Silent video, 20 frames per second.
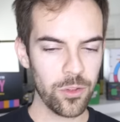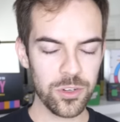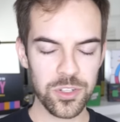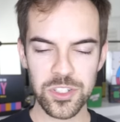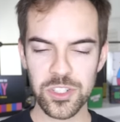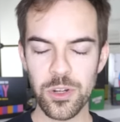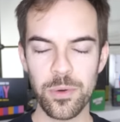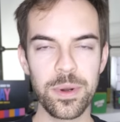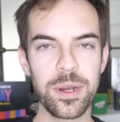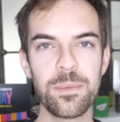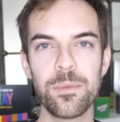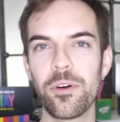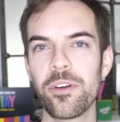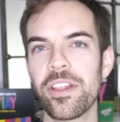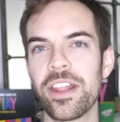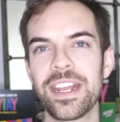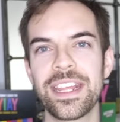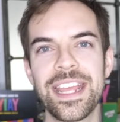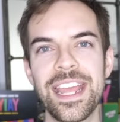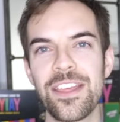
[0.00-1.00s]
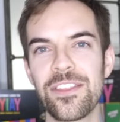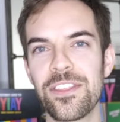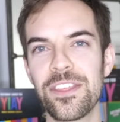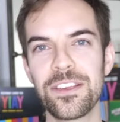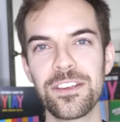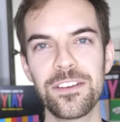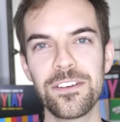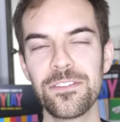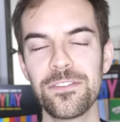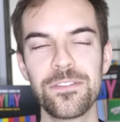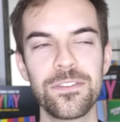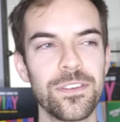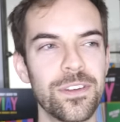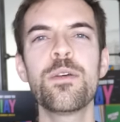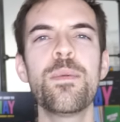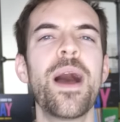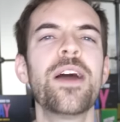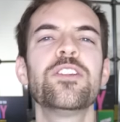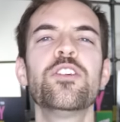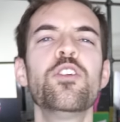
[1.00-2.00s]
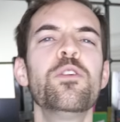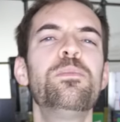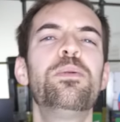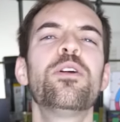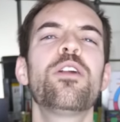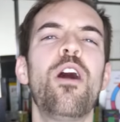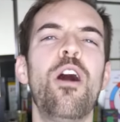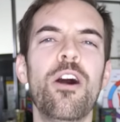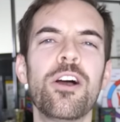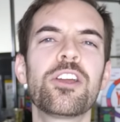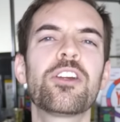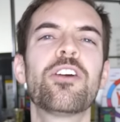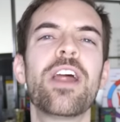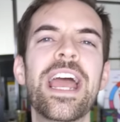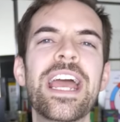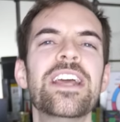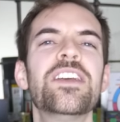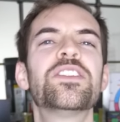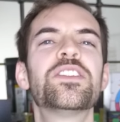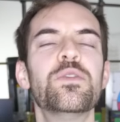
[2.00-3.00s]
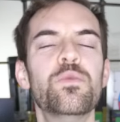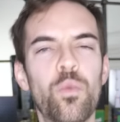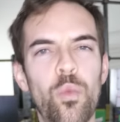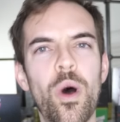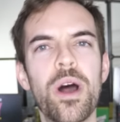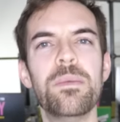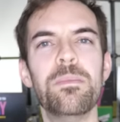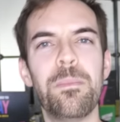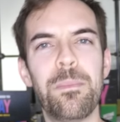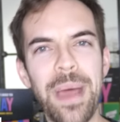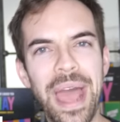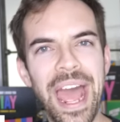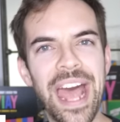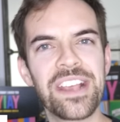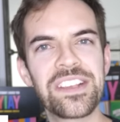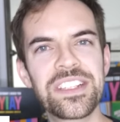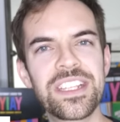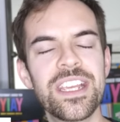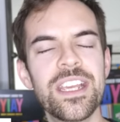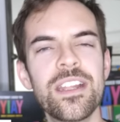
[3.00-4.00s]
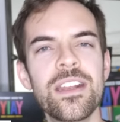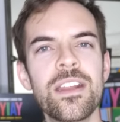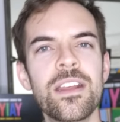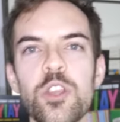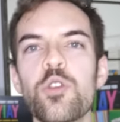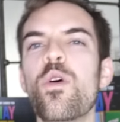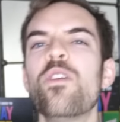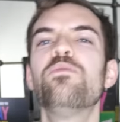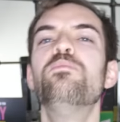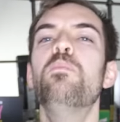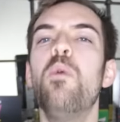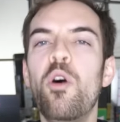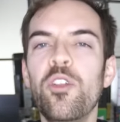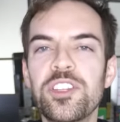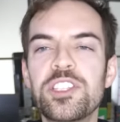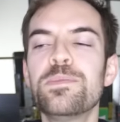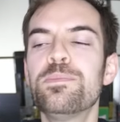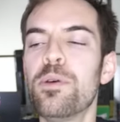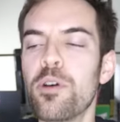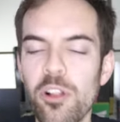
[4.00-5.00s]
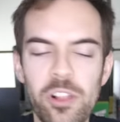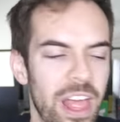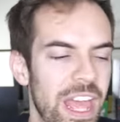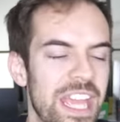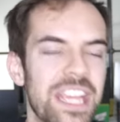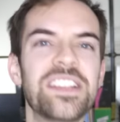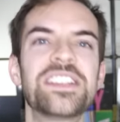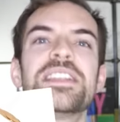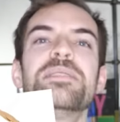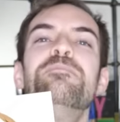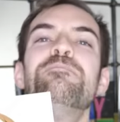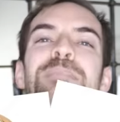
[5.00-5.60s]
there's so many more that I can't think of. Come on, you don't put all your eggs in one basket. You have multiple eggs in